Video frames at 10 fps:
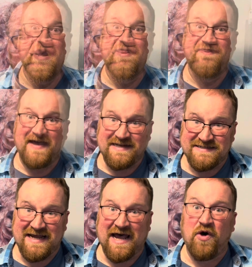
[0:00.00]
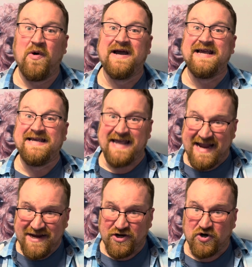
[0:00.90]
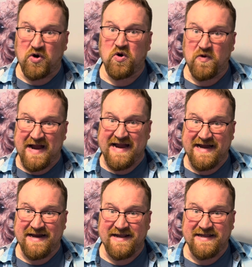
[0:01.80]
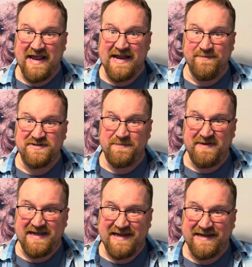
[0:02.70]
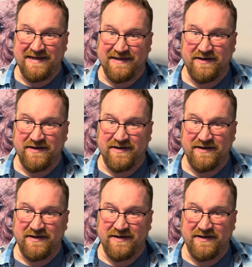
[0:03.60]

And that's how Gatorade came to be.